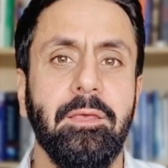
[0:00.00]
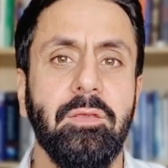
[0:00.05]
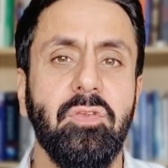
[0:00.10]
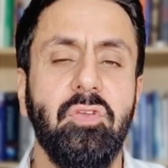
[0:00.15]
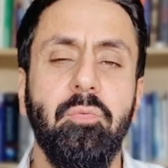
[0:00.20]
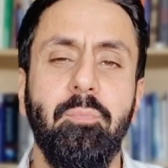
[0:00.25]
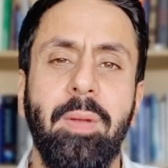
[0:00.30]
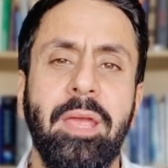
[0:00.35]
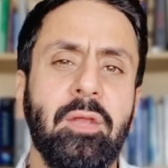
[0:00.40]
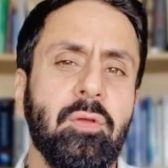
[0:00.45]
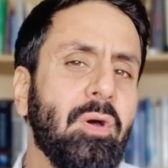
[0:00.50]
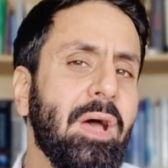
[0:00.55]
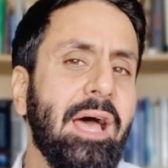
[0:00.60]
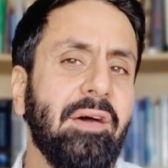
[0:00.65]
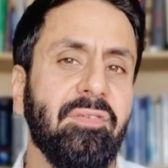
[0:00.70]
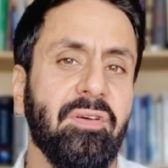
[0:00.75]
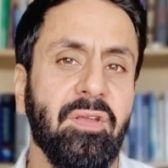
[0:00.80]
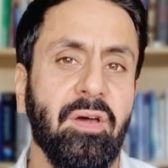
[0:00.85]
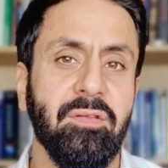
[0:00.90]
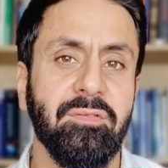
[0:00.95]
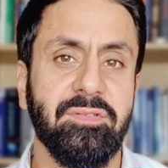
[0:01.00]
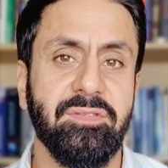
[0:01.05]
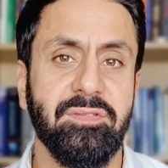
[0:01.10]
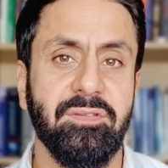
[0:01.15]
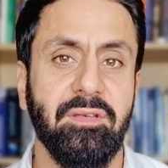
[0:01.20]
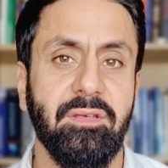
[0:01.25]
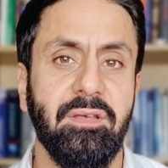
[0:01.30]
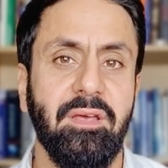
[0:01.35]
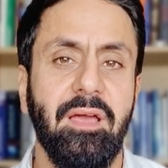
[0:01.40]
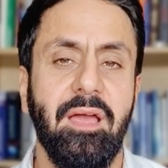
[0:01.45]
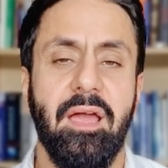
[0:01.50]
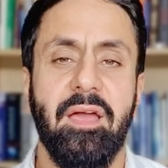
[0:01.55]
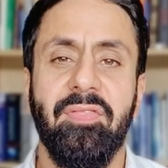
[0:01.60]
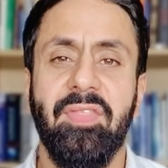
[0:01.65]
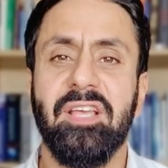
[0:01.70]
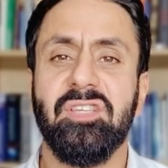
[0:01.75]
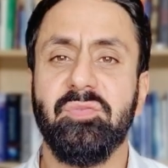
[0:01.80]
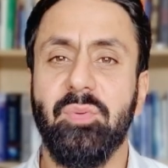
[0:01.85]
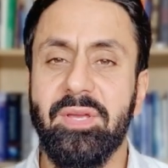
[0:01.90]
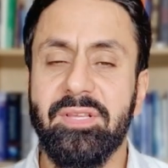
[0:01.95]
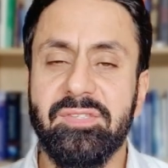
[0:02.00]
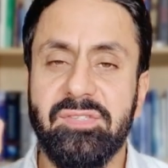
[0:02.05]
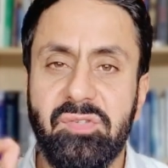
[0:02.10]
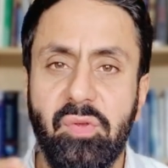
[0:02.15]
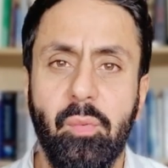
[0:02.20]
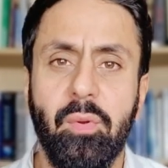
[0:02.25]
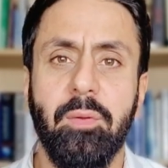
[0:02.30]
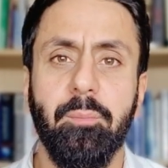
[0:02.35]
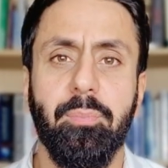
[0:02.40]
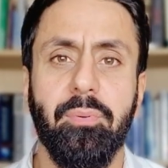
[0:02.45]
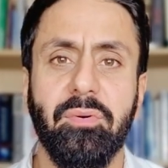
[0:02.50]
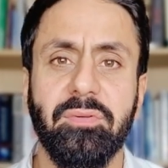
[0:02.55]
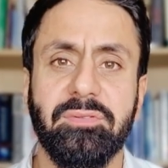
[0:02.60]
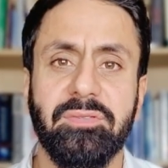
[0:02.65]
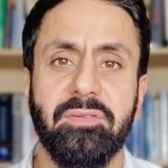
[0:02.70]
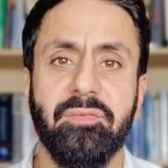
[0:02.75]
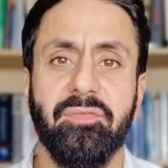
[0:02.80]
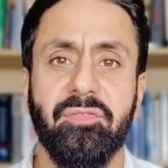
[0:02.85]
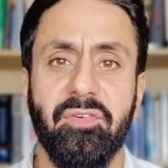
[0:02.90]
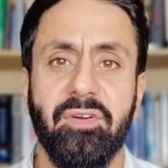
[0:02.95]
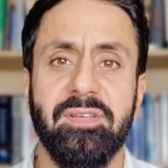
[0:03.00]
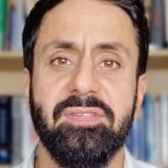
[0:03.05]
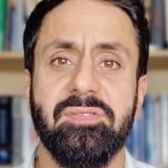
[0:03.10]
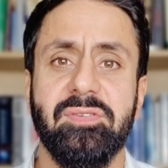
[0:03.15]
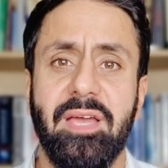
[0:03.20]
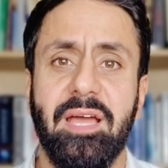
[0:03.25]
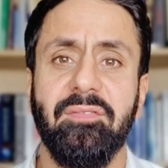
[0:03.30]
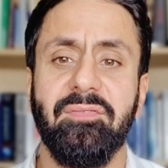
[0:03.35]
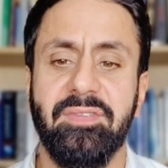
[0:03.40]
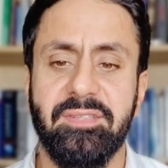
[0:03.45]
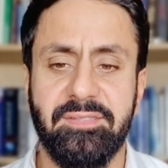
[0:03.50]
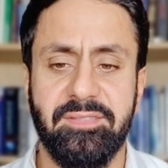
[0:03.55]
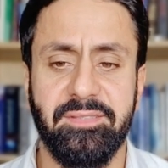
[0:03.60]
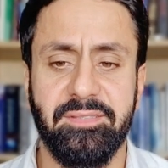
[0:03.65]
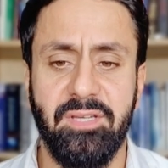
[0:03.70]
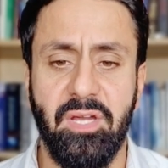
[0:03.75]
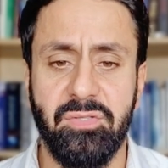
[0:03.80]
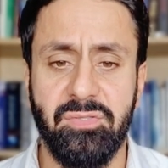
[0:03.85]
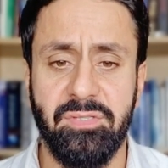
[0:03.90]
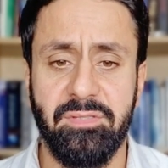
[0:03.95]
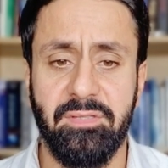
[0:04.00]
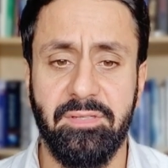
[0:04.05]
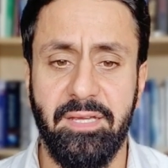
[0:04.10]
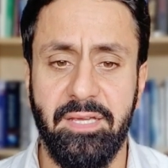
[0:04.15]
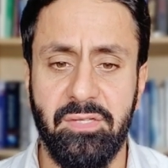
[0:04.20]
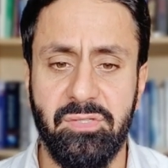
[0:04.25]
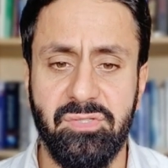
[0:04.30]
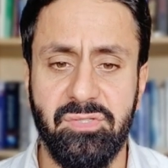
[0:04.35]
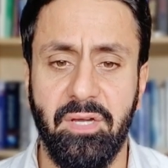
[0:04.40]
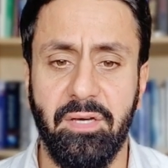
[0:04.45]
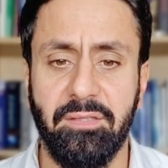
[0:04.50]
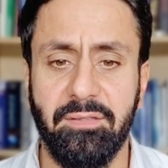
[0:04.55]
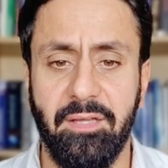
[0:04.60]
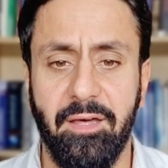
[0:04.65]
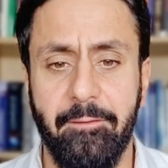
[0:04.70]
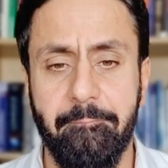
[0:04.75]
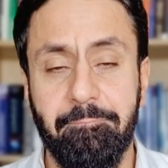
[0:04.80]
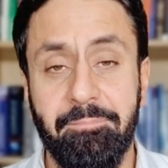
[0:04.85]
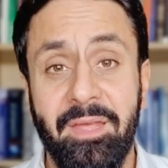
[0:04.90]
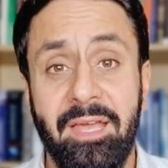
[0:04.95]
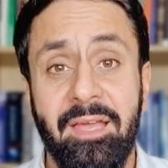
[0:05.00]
You may not have an answer. And that's why it's so important for us to have this discussion today, inshallah.